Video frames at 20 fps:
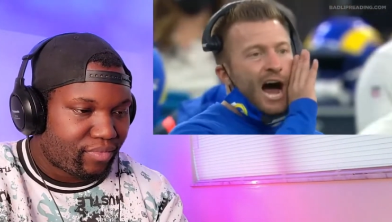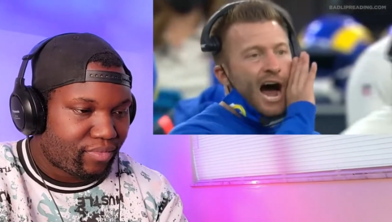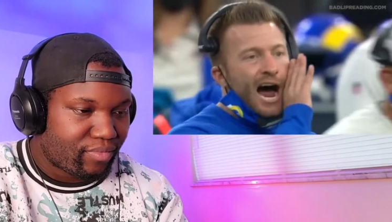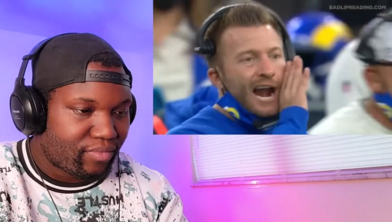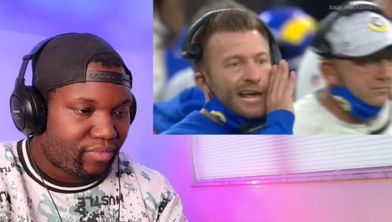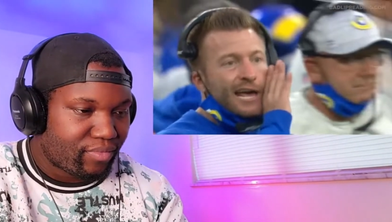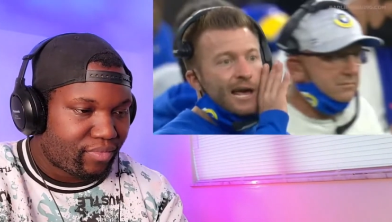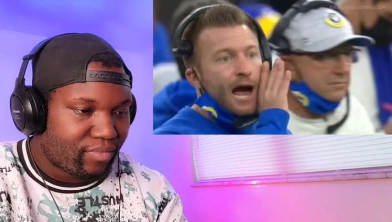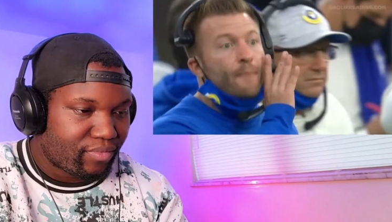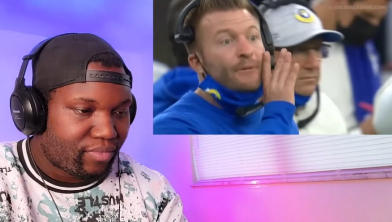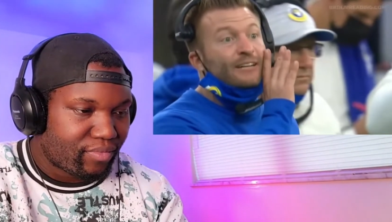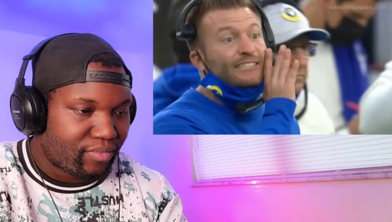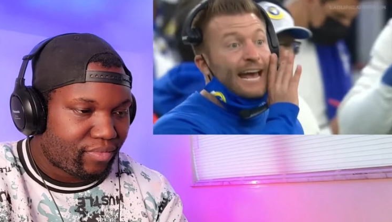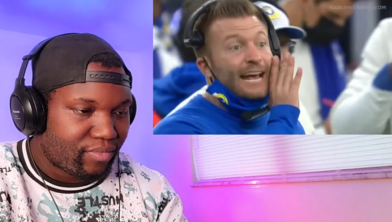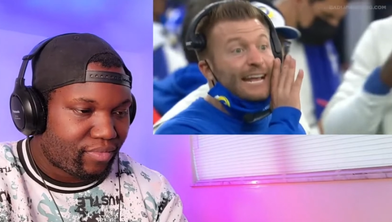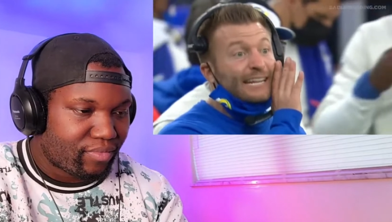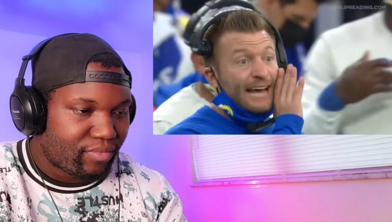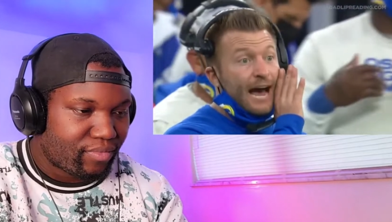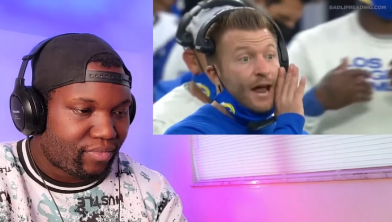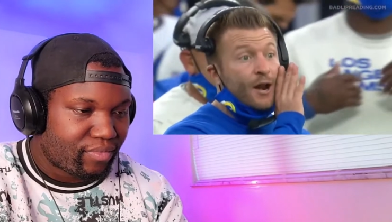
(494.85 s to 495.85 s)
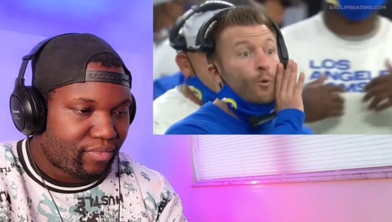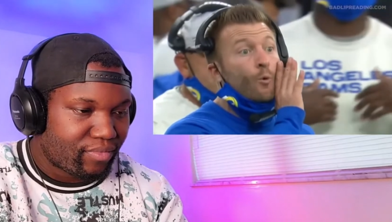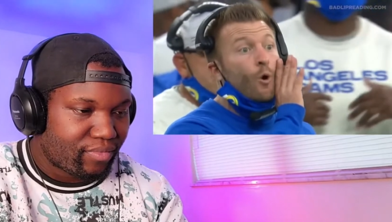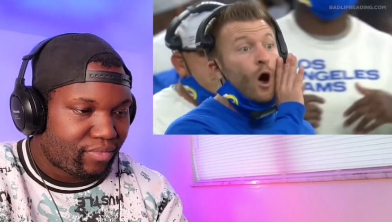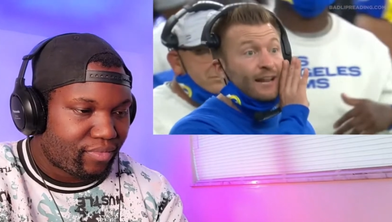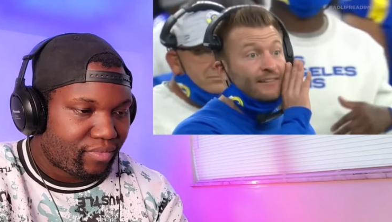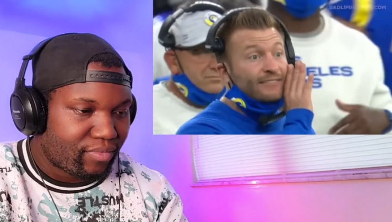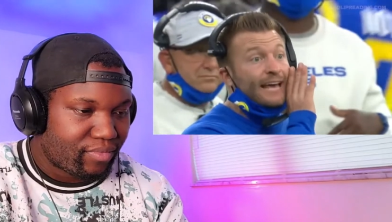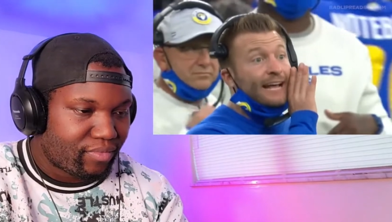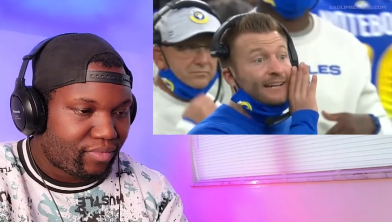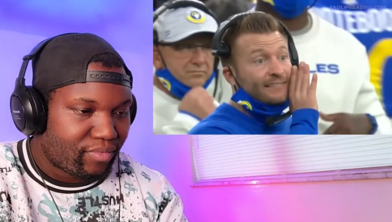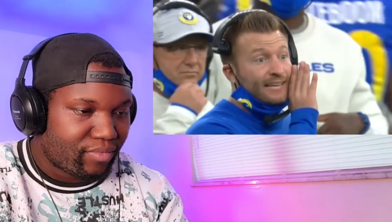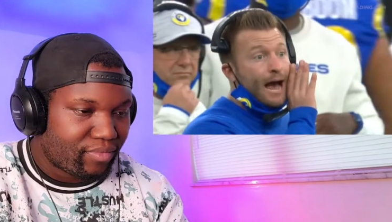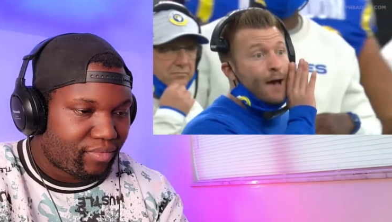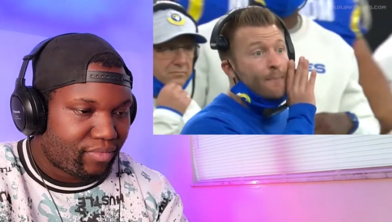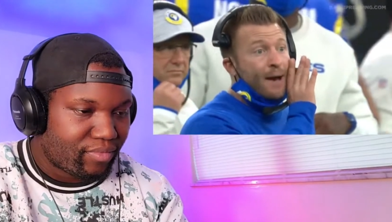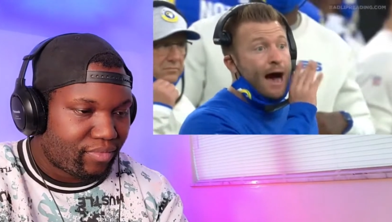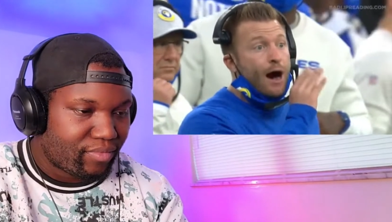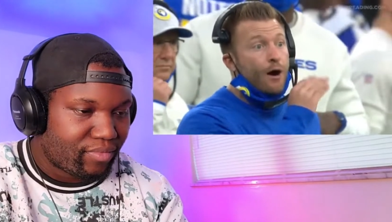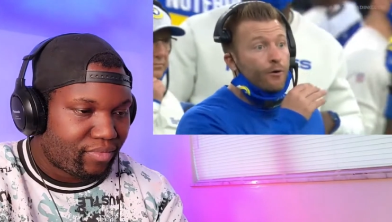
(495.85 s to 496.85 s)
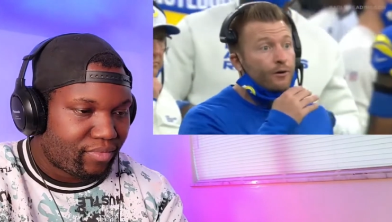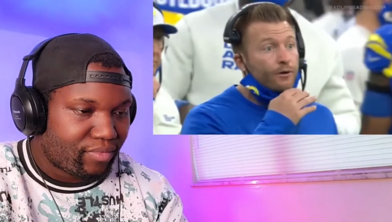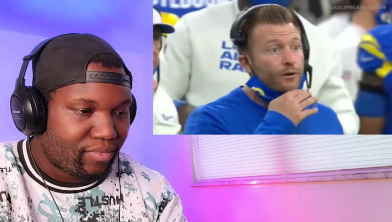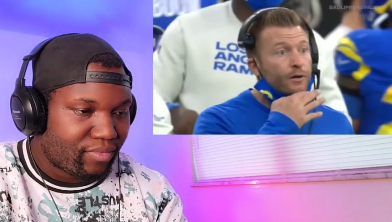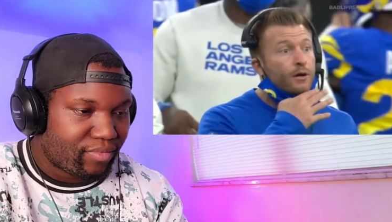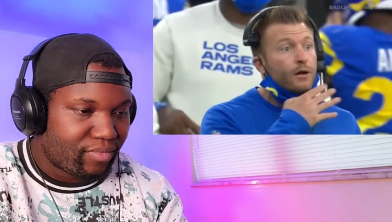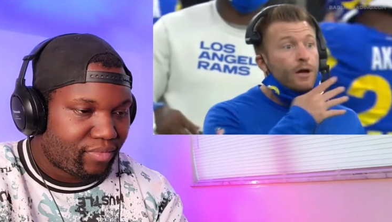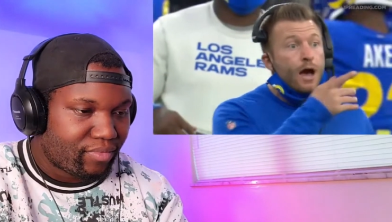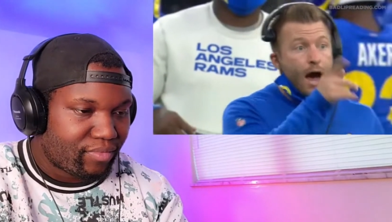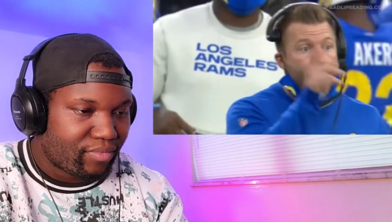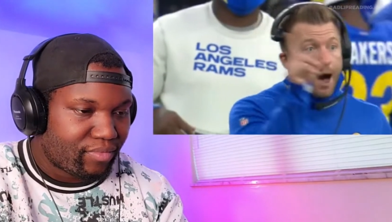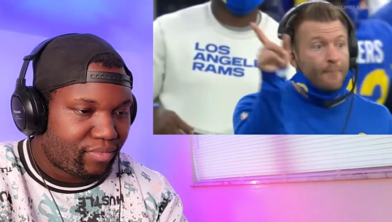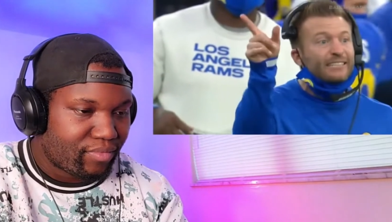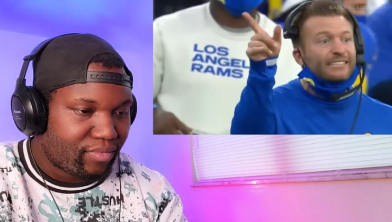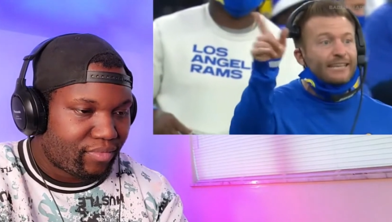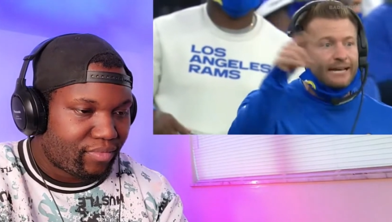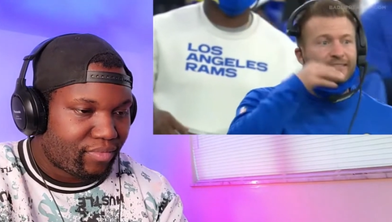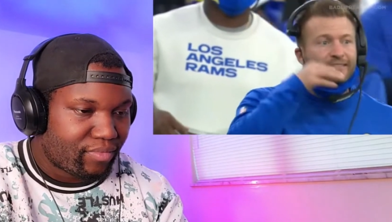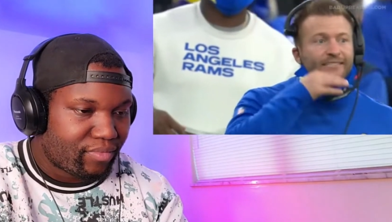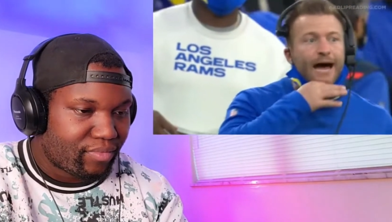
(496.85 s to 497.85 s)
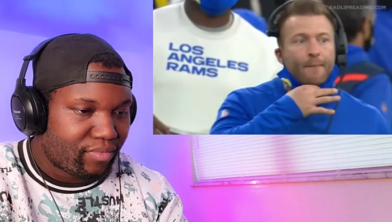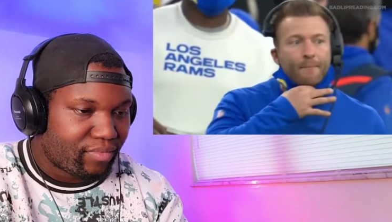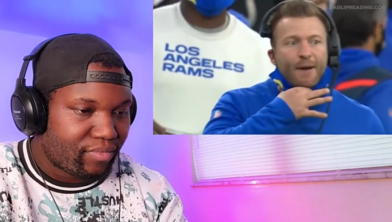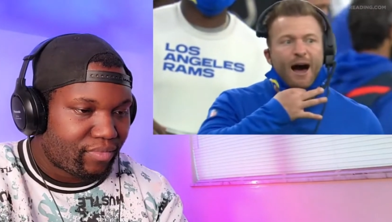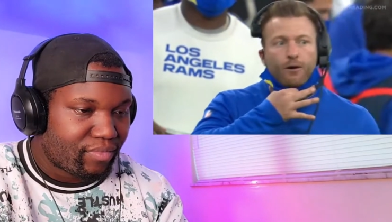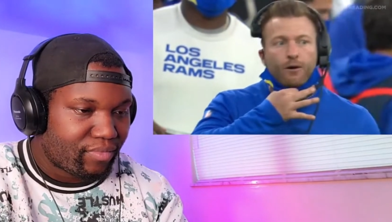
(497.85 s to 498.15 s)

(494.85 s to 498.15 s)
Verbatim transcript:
Speaker 1: Johnny Appleseed had a really thin thigh bone. A puny thigh